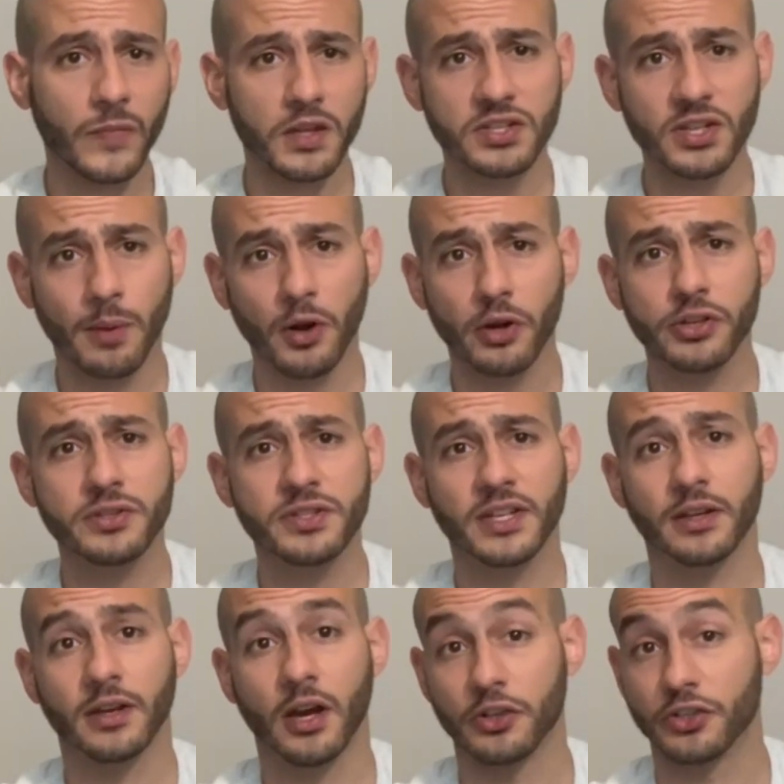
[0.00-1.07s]
Some are
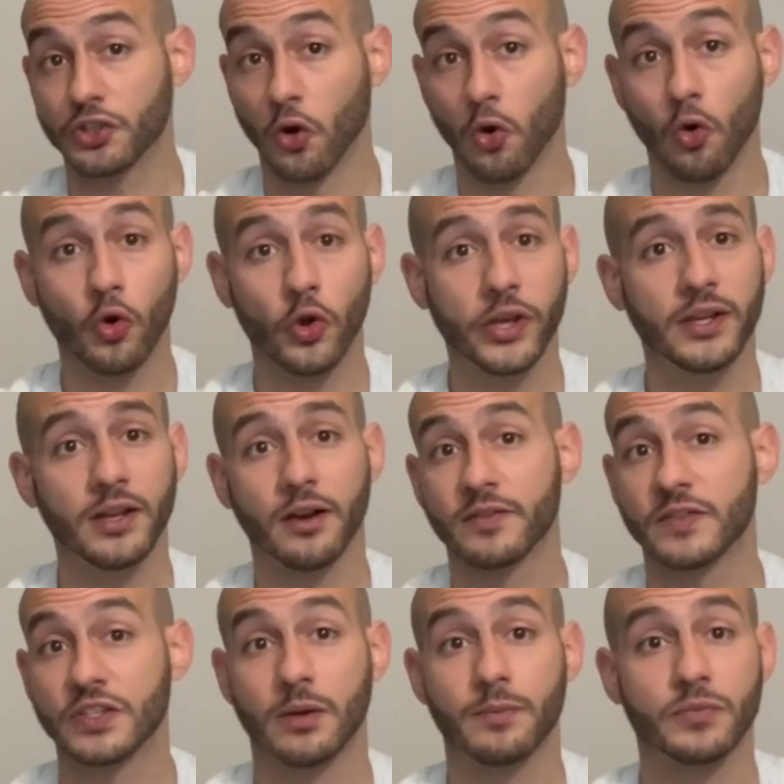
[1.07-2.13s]
using a toy of
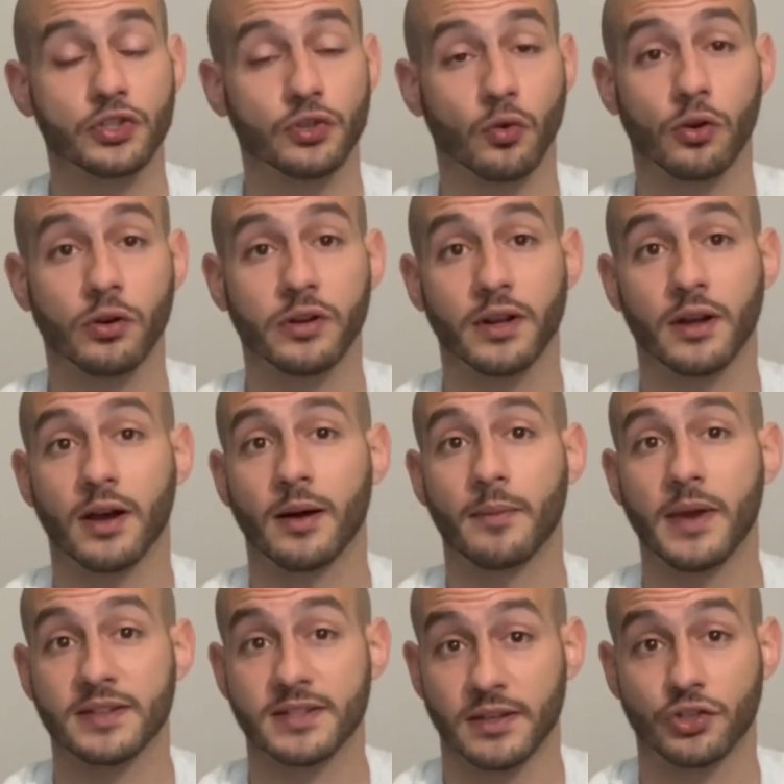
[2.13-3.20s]
some sort
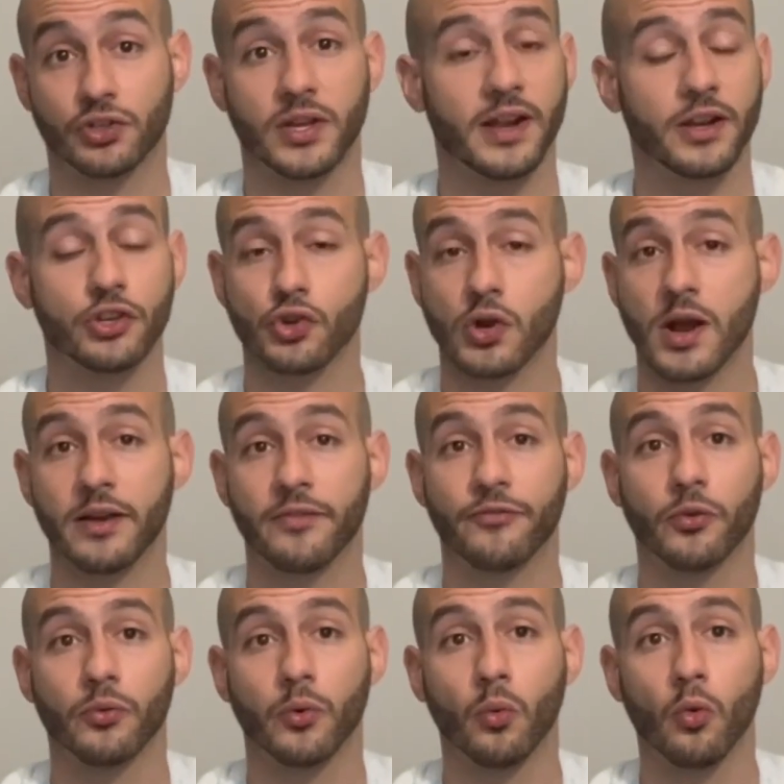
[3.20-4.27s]
as a kind of drive
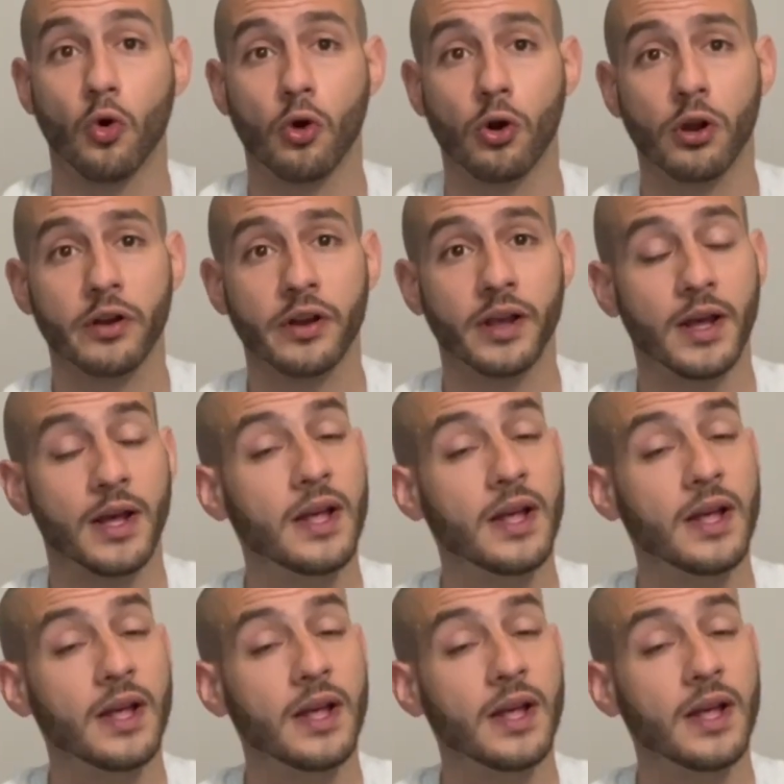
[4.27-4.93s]
for reward.